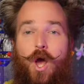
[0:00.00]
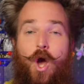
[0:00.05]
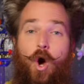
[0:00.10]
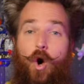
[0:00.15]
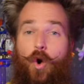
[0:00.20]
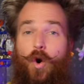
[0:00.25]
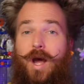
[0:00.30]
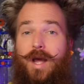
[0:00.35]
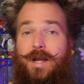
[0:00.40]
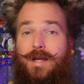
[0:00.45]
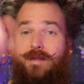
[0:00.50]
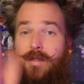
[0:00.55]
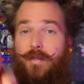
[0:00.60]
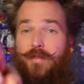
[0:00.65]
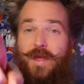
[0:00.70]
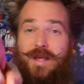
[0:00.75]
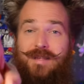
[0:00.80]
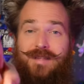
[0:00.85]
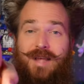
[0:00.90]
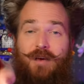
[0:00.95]
Alright,
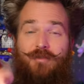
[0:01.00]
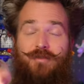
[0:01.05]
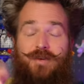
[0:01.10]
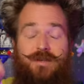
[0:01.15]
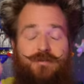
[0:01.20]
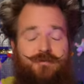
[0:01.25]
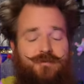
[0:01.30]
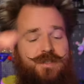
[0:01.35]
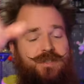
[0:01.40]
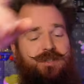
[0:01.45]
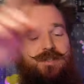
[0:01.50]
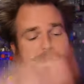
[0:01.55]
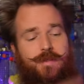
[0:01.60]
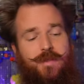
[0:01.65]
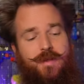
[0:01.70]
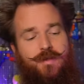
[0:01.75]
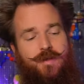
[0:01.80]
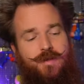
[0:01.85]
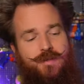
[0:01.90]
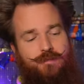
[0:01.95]
thanks Alpha for
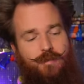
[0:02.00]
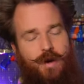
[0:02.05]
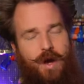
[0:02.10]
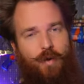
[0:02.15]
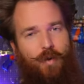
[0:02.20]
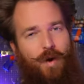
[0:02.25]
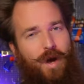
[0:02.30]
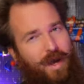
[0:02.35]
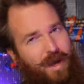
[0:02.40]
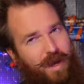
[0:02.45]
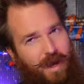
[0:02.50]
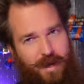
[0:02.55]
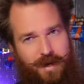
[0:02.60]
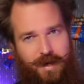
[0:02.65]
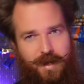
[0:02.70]
sending this my way, and